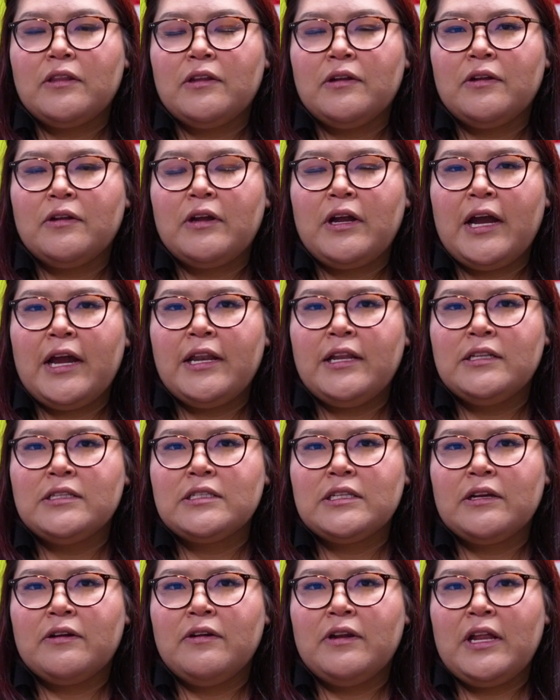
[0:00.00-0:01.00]
their
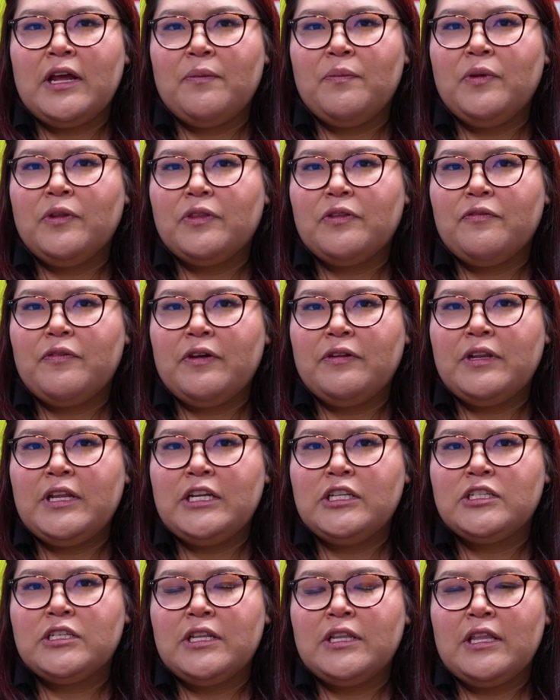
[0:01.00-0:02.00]
guidance, I couldn't have built the
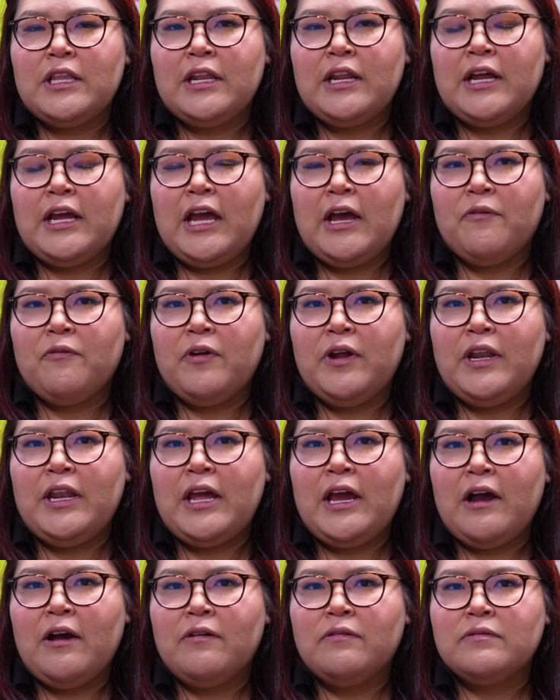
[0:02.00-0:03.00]
foundation that I have right
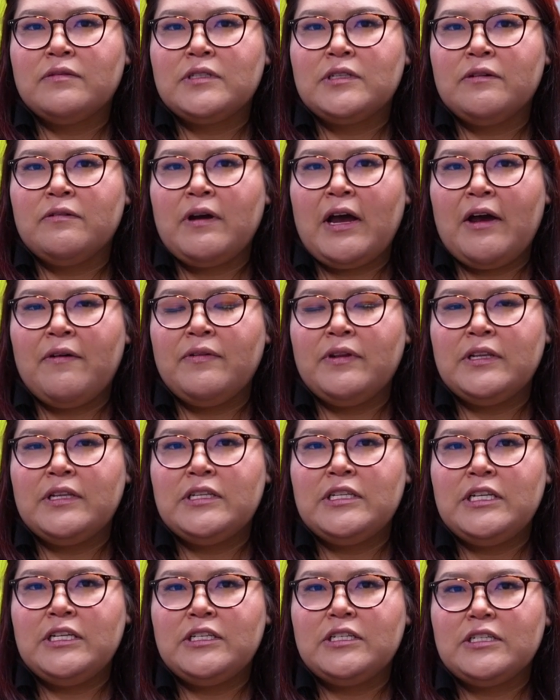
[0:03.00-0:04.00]
now, so having
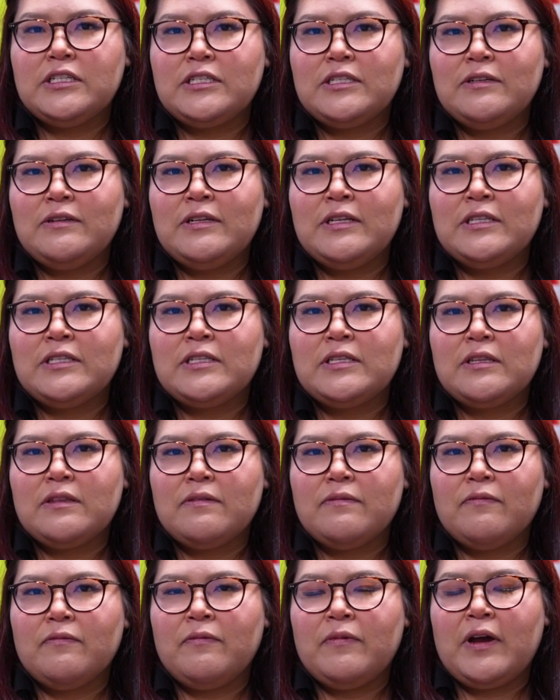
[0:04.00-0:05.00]
to teach the students
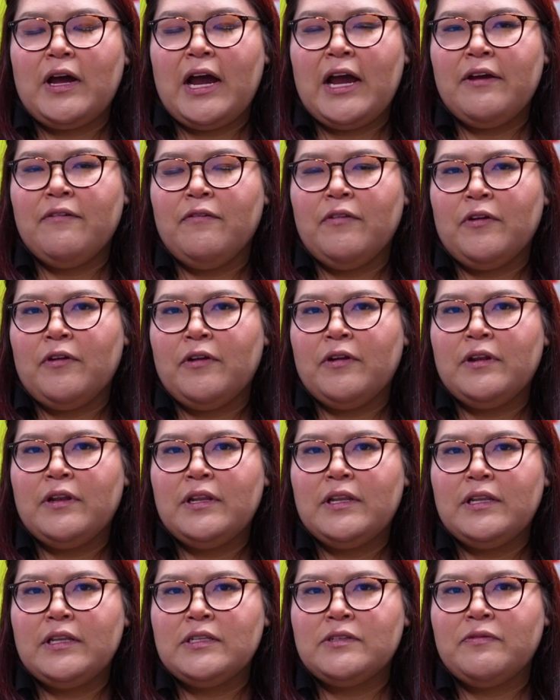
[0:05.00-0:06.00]
what I've
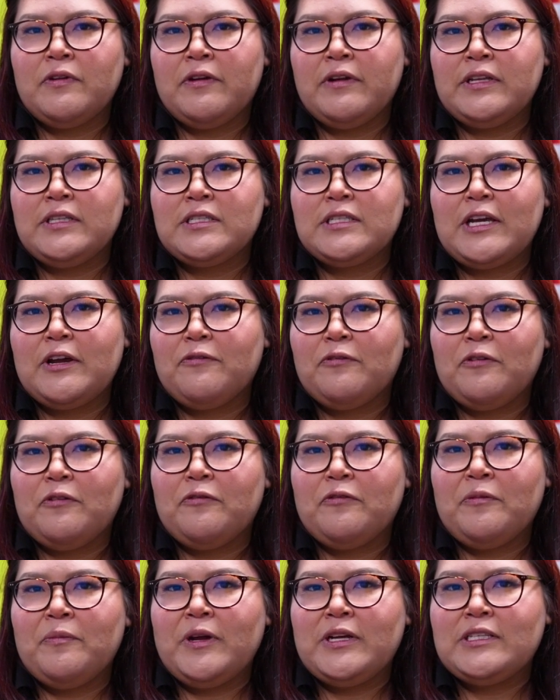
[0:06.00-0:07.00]
learned is very
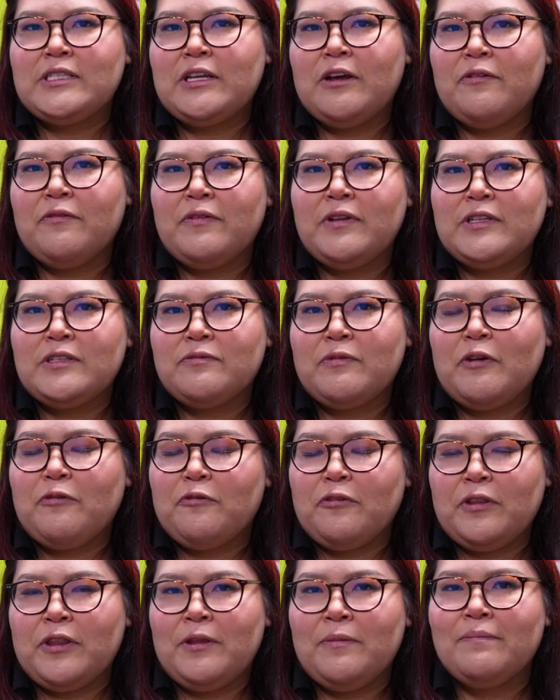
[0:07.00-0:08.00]
insightful for myself as well
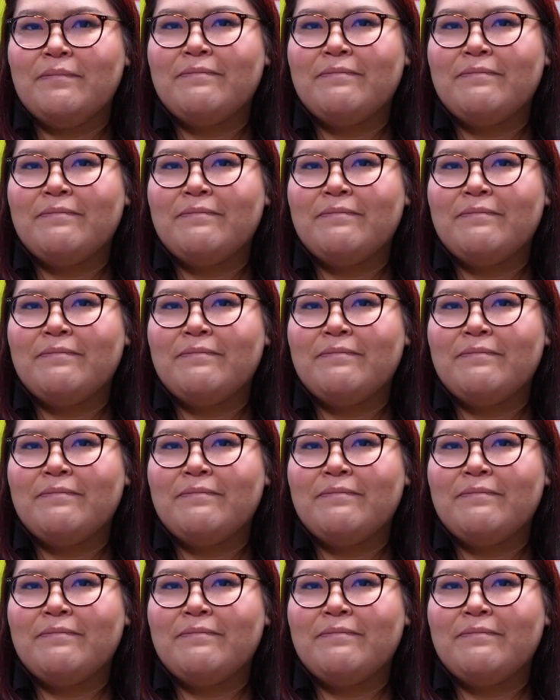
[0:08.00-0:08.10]
for them.